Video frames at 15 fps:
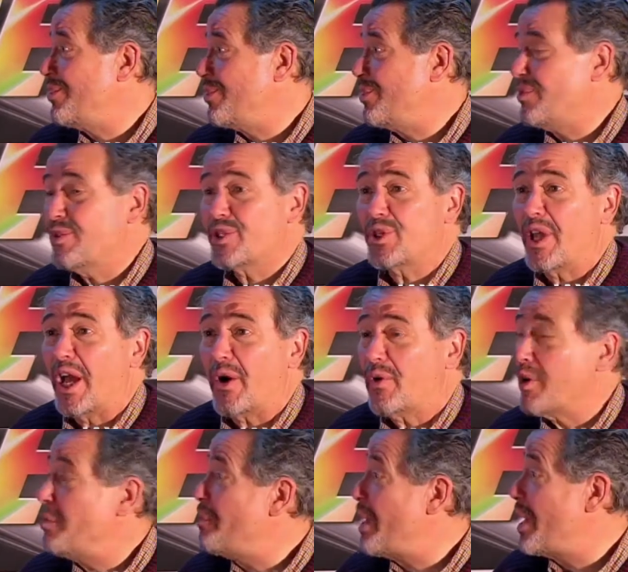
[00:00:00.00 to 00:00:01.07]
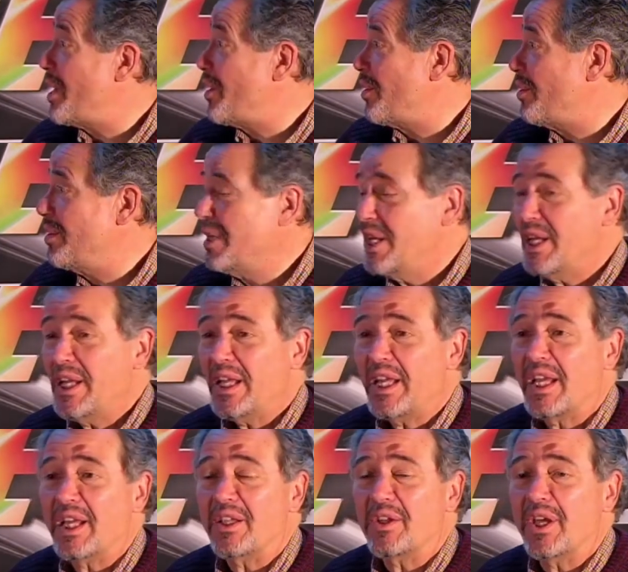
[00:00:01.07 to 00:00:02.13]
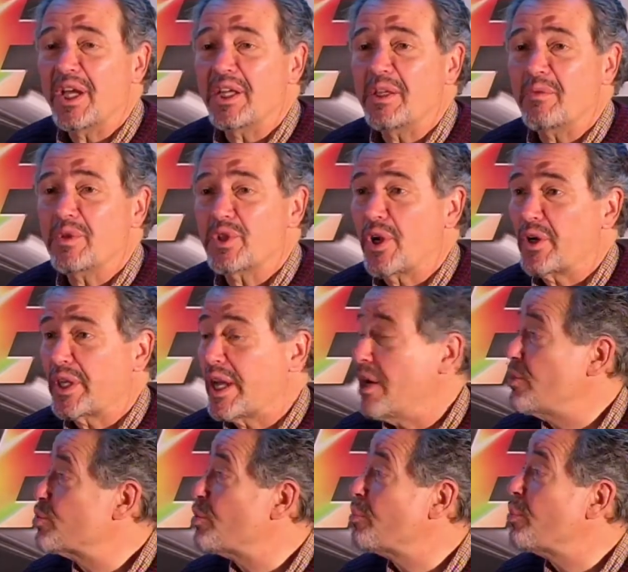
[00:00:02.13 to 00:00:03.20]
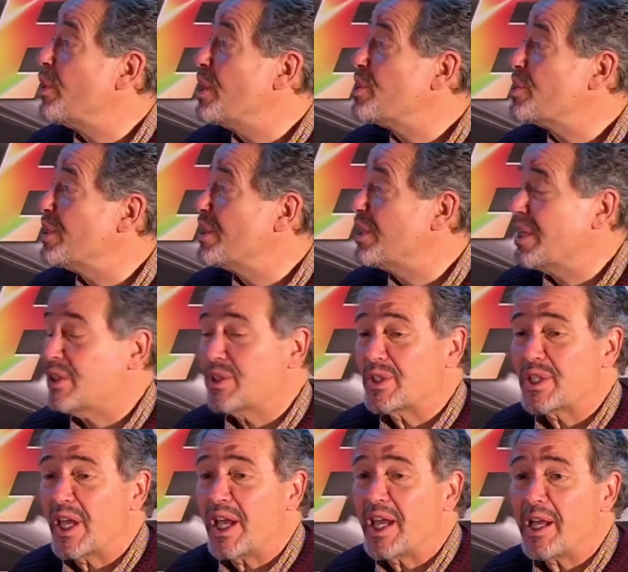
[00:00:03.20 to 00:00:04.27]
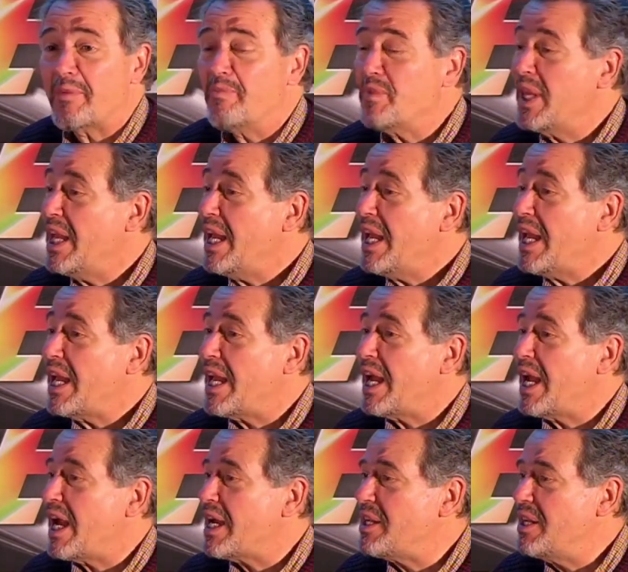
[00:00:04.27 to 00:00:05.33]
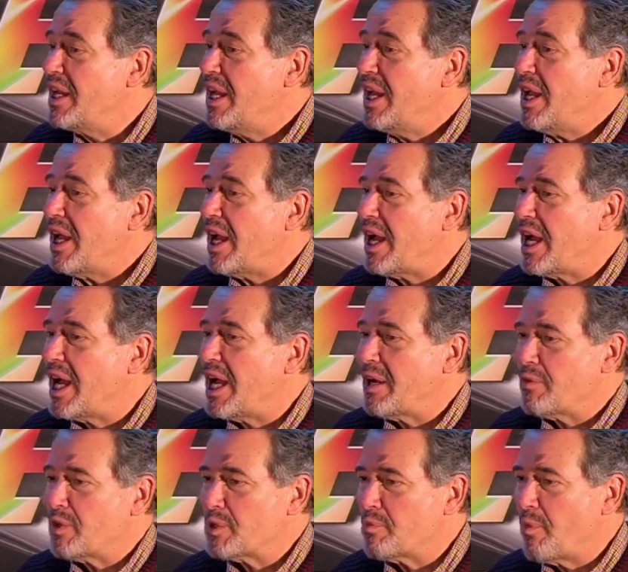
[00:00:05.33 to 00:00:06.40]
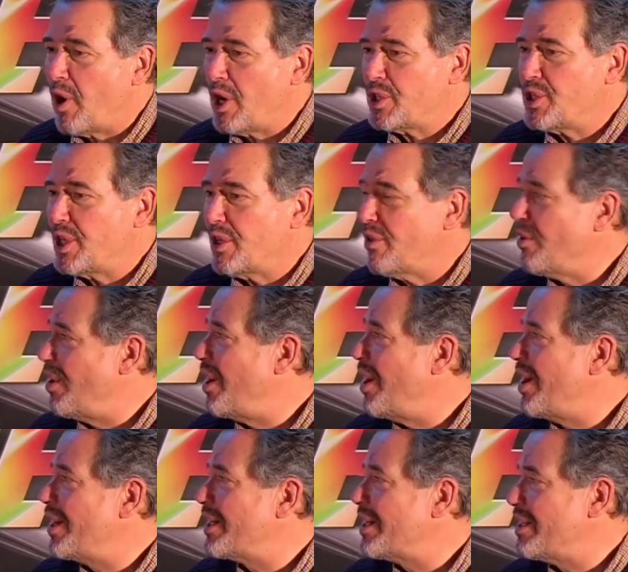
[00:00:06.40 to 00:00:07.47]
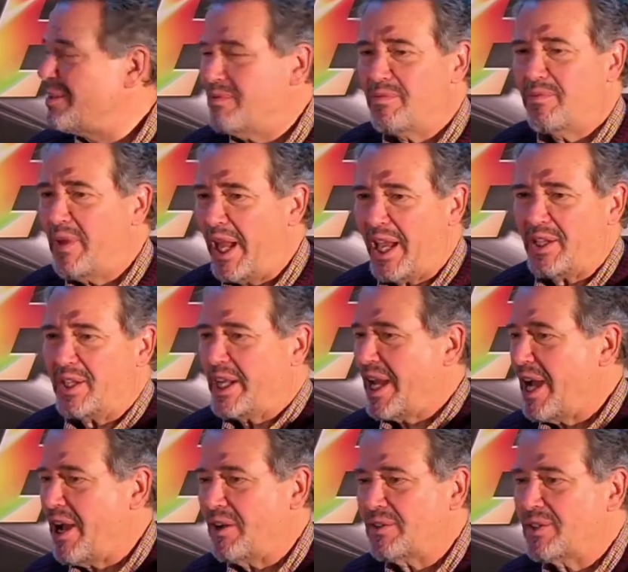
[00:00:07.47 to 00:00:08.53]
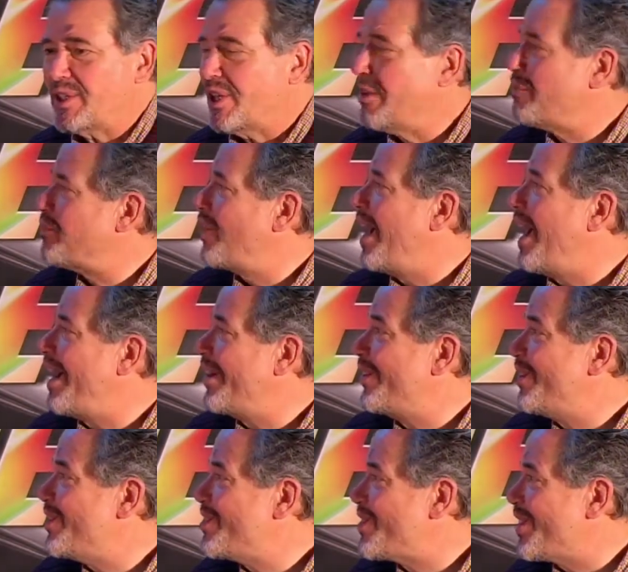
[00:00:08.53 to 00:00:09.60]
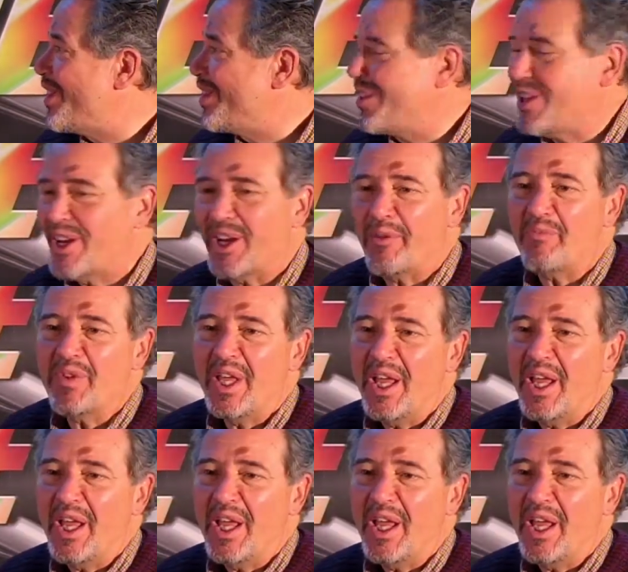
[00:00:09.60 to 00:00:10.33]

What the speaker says: who is now our mayor, and he was our council president at the time. And I was marching along and handing out flyers, and to